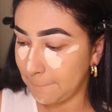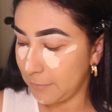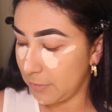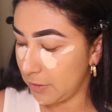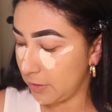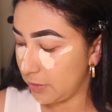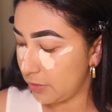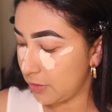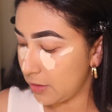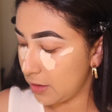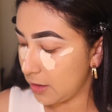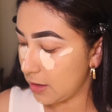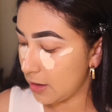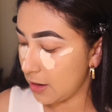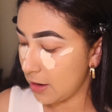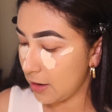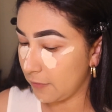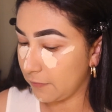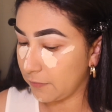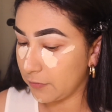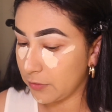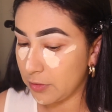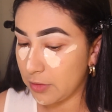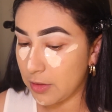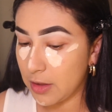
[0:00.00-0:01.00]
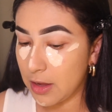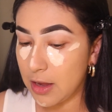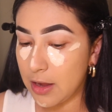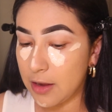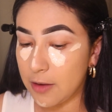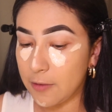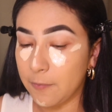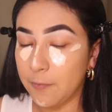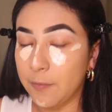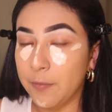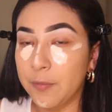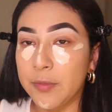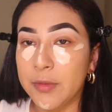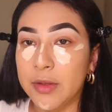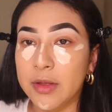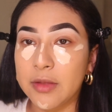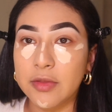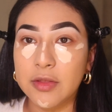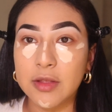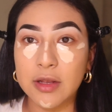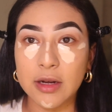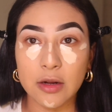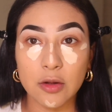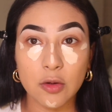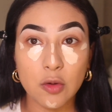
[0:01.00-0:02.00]
And then after that,
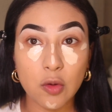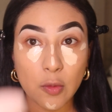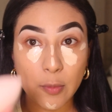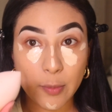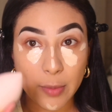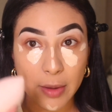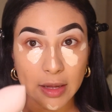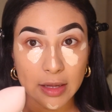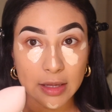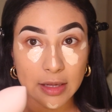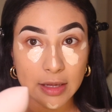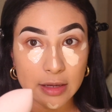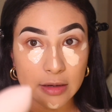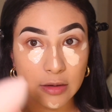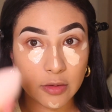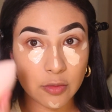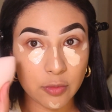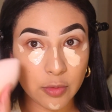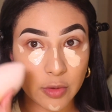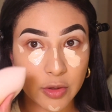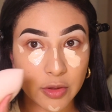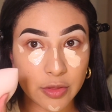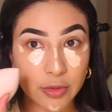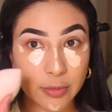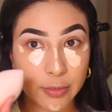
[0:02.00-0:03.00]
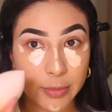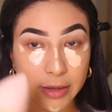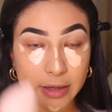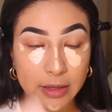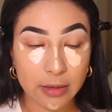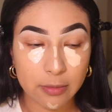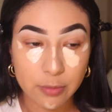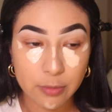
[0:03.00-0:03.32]
then I'll go back in with my